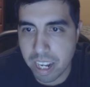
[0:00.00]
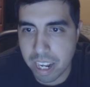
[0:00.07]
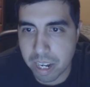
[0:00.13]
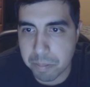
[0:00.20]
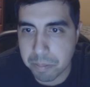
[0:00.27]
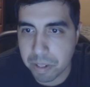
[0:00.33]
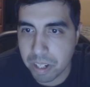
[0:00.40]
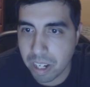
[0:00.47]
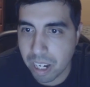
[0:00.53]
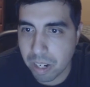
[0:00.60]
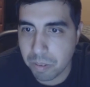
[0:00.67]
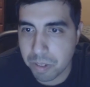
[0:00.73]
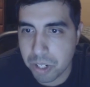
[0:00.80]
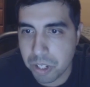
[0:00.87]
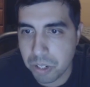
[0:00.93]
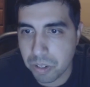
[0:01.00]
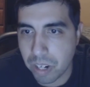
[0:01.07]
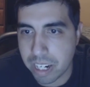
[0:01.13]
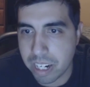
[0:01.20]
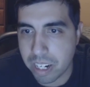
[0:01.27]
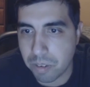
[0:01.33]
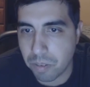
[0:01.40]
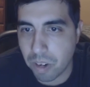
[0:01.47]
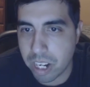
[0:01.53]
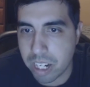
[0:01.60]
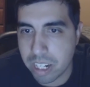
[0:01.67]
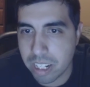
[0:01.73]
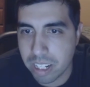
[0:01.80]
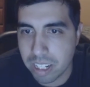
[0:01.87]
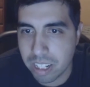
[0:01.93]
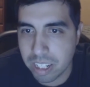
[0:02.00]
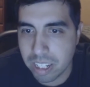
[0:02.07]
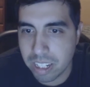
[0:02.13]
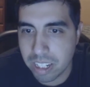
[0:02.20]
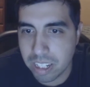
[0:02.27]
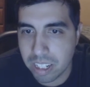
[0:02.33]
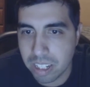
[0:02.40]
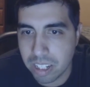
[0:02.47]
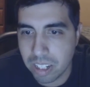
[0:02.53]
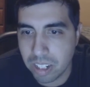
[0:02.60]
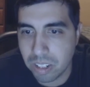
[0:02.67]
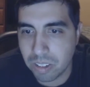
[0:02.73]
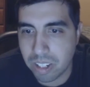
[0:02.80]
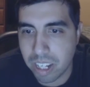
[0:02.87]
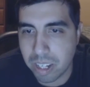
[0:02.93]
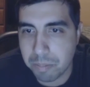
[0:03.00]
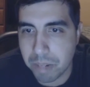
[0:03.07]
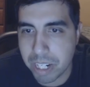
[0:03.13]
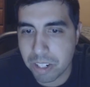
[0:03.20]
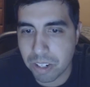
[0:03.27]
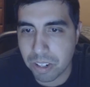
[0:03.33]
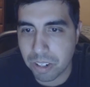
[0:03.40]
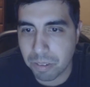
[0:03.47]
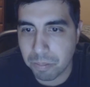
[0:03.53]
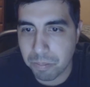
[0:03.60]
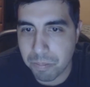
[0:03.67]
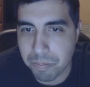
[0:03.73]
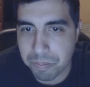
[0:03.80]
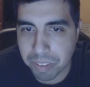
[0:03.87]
Damn, I was sure I did it right. Okay, my turn.